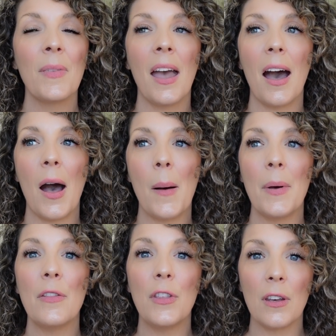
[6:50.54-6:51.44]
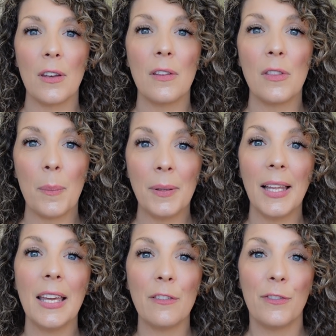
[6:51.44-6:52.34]
the
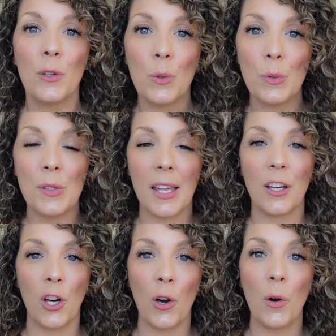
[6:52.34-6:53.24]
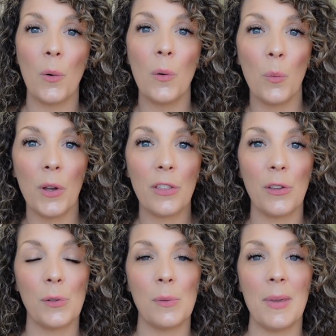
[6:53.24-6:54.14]
plant foods that go with
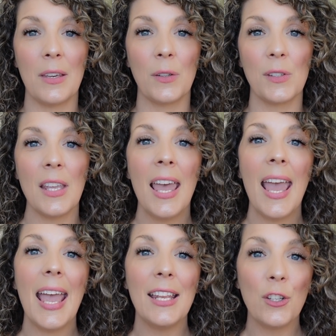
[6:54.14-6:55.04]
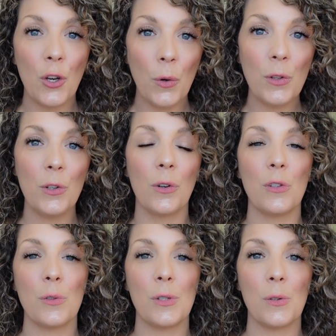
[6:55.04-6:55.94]
those meals, and go to the
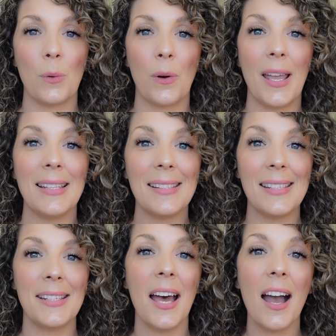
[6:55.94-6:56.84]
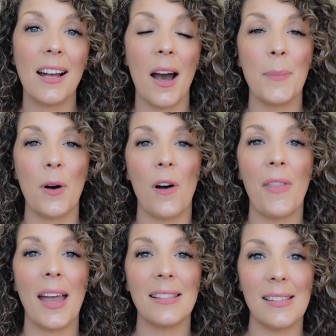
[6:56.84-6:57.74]
grocery store and stock up on
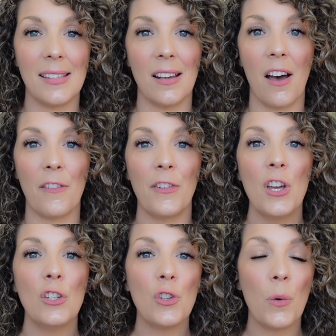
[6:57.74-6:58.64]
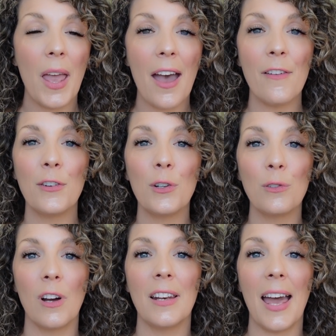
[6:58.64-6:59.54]
that stuff. Don't ever
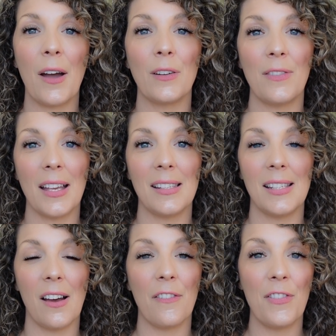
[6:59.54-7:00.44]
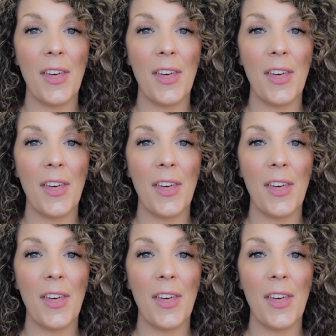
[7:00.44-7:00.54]
run out of that stuff.